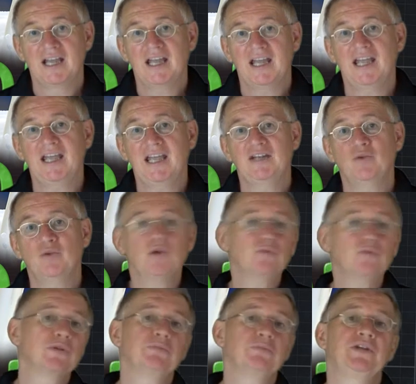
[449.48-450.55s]
And
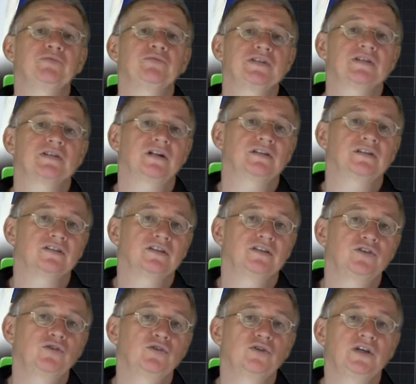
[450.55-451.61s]
what will be the result?
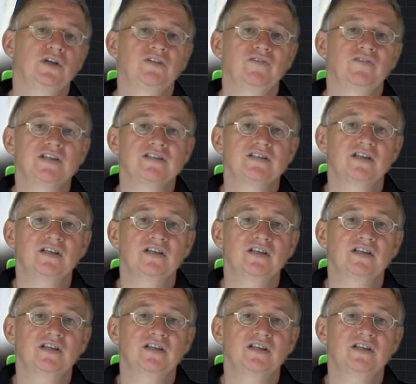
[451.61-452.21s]
You invest